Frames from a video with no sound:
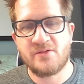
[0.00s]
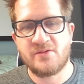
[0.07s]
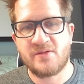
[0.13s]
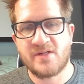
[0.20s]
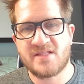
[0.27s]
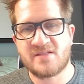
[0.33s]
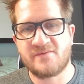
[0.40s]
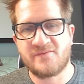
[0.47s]

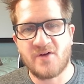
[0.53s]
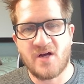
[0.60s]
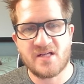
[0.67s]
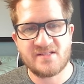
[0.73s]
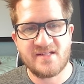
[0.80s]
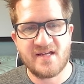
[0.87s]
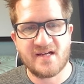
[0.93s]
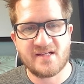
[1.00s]
is the
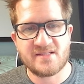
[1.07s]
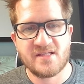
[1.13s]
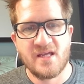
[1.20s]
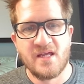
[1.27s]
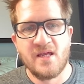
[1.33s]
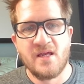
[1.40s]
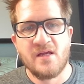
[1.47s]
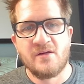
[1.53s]
Fostex.
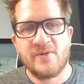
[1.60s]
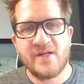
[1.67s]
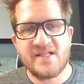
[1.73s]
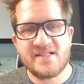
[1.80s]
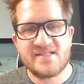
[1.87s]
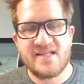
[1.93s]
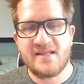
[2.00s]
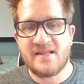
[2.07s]
We can
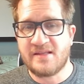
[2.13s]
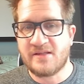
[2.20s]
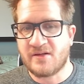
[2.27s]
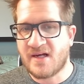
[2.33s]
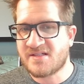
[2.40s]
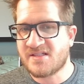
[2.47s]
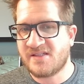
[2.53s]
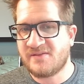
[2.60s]
see that they're
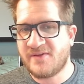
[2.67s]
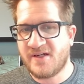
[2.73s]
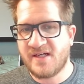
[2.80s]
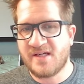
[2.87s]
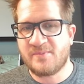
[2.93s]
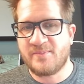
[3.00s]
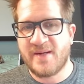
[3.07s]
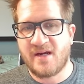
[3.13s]
actually very
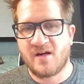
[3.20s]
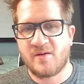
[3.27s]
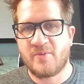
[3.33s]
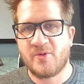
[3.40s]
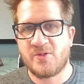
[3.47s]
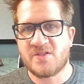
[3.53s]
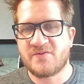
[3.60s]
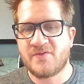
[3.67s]

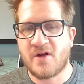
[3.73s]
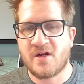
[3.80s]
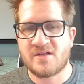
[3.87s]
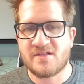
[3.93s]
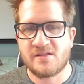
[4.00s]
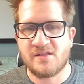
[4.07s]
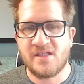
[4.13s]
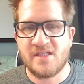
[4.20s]
comparable as far as
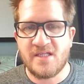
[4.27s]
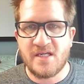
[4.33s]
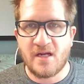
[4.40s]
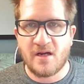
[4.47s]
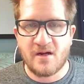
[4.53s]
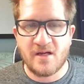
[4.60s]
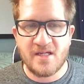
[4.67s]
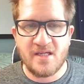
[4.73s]
their
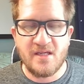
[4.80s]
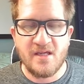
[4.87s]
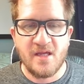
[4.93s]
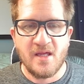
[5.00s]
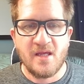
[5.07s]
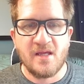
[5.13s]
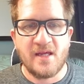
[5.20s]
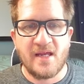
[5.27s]
linearity
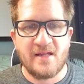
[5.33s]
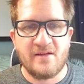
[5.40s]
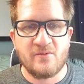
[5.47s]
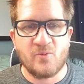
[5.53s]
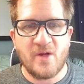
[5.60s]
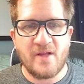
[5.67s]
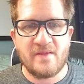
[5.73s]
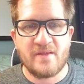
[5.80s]
and
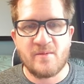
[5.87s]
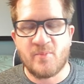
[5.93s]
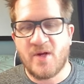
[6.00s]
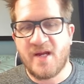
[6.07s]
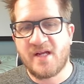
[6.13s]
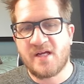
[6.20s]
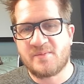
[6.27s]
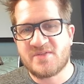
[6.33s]
when the
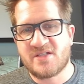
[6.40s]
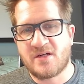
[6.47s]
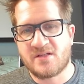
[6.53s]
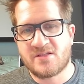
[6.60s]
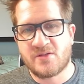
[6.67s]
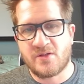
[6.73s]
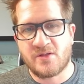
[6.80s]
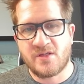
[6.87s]
breakup starts
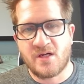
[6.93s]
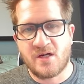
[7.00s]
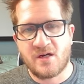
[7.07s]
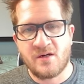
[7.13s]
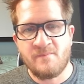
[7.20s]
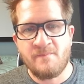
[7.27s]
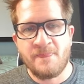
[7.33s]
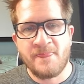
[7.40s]
to
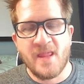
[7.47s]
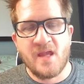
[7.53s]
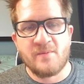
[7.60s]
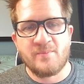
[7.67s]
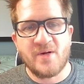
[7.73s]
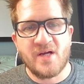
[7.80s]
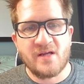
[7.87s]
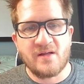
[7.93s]
occur.
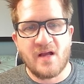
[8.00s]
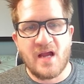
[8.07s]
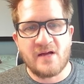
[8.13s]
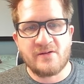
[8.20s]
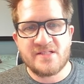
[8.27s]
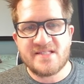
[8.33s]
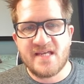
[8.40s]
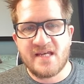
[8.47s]
But I
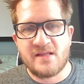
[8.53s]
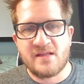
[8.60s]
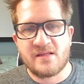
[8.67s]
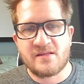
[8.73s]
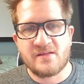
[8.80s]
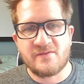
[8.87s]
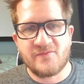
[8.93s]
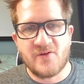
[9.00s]
would say that
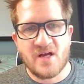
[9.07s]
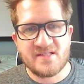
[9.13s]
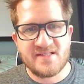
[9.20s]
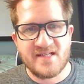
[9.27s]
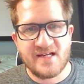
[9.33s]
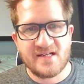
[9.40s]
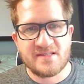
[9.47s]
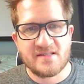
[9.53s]
the
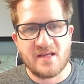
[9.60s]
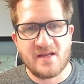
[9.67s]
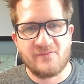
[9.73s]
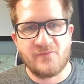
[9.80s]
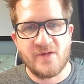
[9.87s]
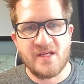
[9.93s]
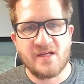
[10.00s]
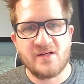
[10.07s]
Fostex, if
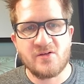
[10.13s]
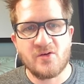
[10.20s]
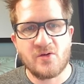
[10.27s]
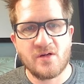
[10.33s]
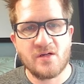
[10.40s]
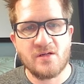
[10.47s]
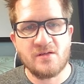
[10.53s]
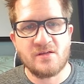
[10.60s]
we
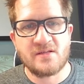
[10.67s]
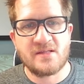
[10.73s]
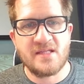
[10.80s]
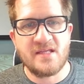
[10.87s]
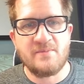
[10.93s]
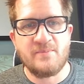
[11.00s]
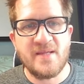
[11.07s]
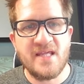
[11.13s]
ignore the
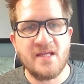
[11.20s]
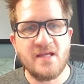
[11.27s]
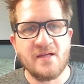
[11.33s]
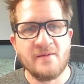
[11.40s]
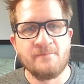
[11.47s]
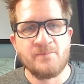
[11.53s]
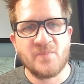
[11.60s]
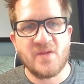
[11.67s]
peak
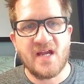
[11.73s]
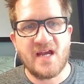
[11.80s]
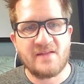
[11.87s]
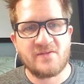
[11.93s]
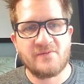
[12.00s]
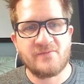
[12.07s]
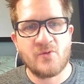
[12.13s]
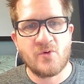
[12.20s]
at
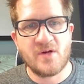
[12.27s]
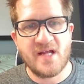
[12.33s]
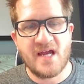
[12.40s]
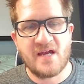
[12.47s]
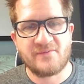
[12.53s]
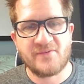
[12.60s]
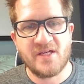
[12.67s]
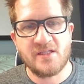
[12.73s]
the
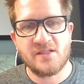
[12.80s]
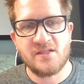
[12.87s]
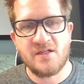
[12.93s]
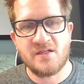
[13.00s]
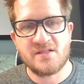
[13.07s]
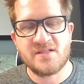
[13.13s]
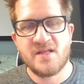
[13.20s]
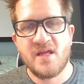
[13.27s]
4.5
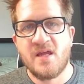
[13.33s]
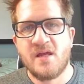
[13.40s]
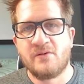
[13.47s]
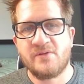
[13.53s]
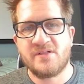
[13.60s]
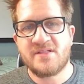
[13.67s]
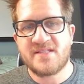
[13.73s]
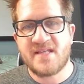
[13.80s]
kHz, we
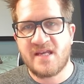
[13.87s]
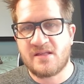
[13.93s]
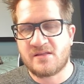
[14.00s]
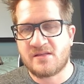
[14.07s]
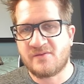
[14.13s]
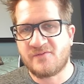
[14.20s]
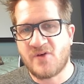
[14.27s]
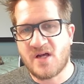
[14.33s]
would say that the
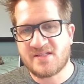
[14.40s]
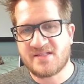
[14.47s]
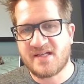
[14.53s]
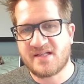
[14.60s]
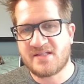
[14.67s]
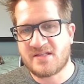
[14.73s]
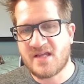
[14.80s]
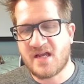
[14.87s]

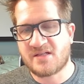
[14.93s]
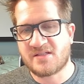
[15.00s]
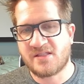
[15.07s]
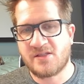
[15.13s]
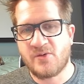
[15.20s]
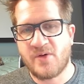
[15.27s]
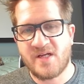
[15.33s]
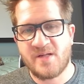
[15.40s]
Fostex is actually
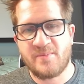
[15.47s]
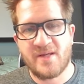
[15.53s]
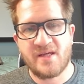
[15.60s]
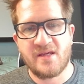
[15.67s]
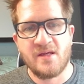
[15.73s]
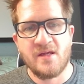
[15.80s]
quite a bit